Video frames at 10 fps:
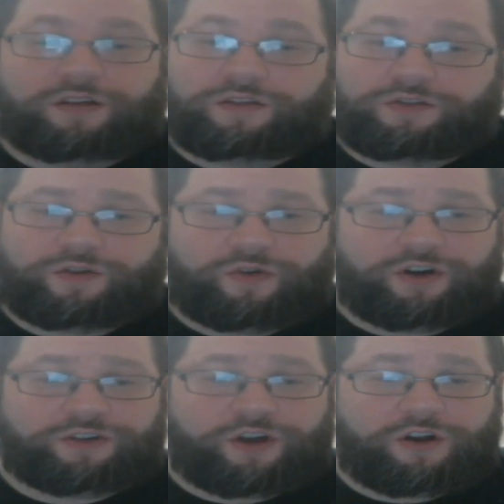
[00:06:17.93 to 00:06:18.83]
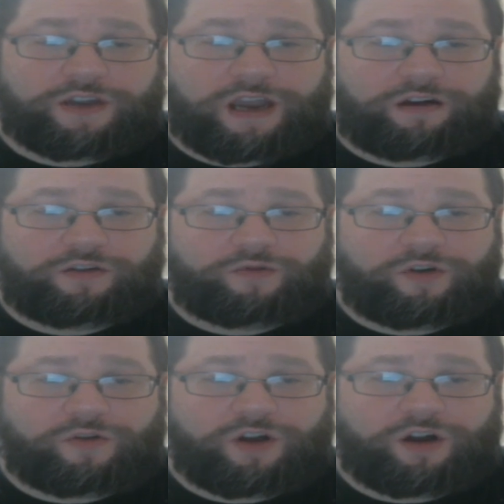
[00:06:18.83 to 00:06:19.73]
So where is our character
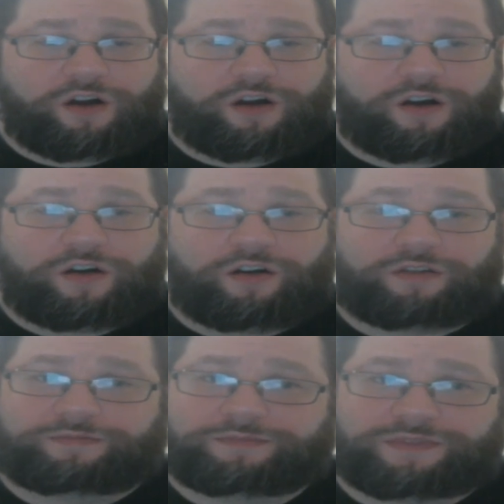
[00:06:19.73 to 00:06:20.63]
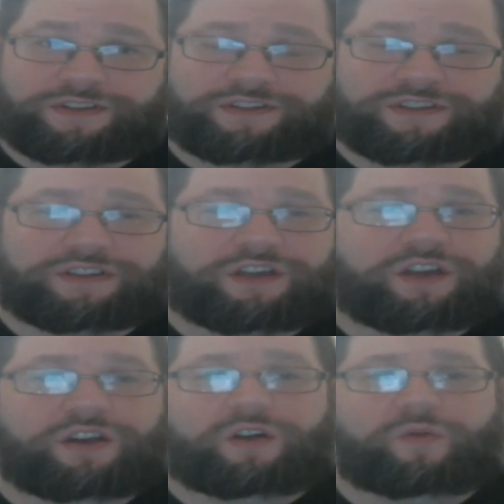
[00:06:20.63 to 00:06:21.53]
roll call?
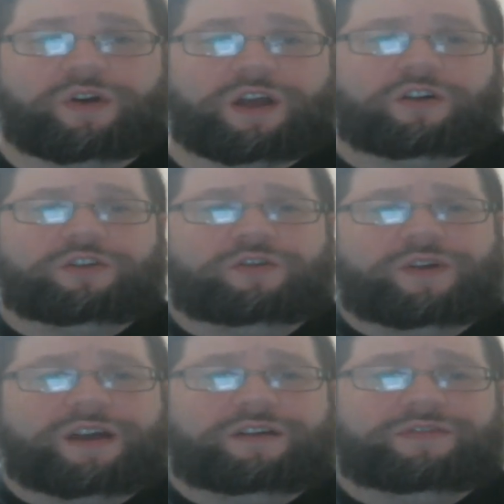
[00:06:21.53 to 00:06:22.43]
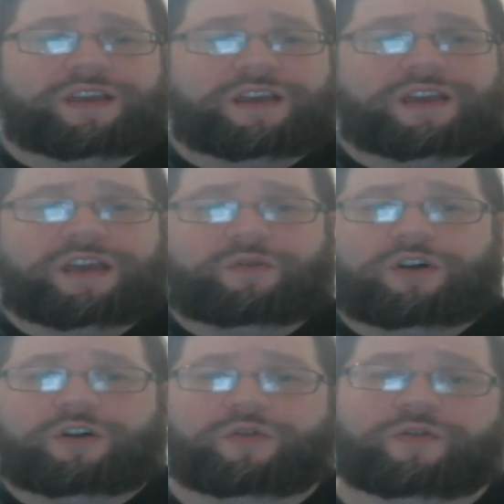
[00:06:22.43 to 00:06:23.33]
Well, you have the
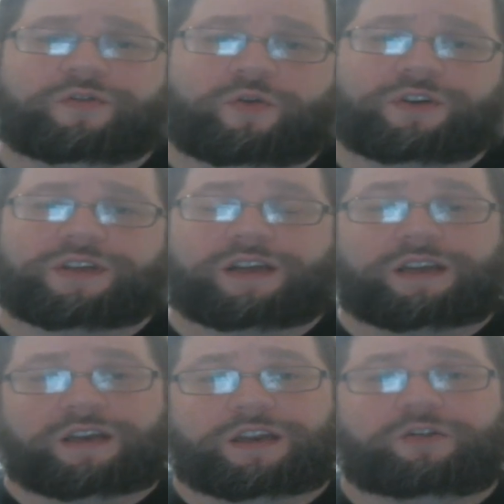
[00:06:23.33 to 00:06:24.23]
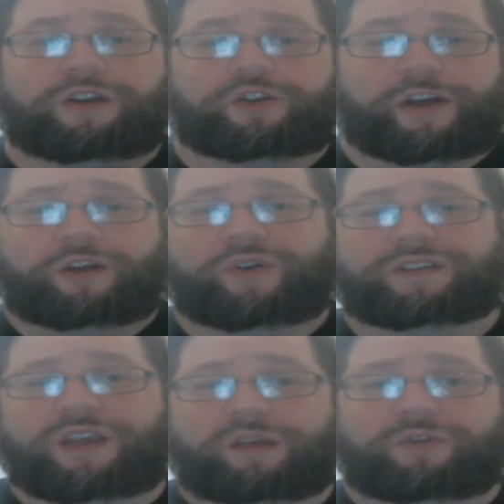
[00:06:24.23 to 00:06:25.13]
hero, who, of course, like in any great Dragon
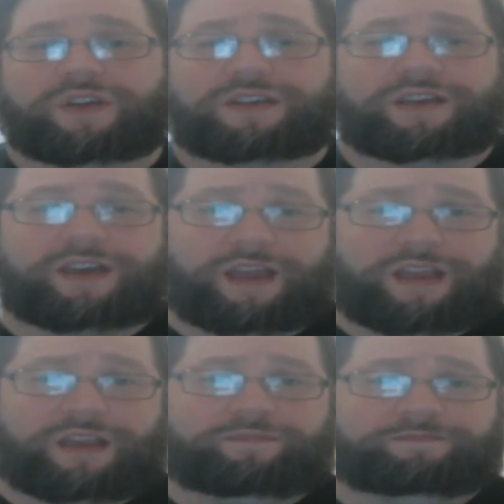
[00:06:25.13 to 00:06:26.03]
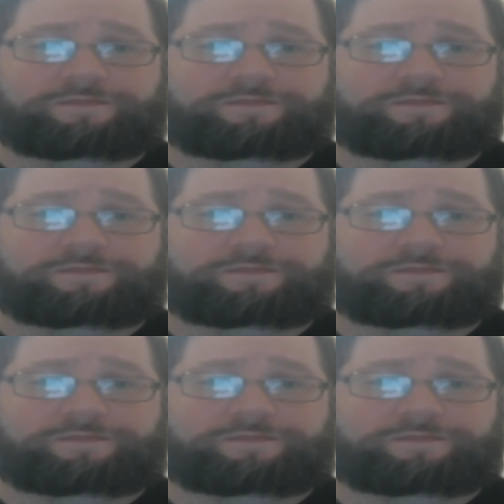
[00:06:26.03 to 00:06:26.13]
Quest game, you get to name.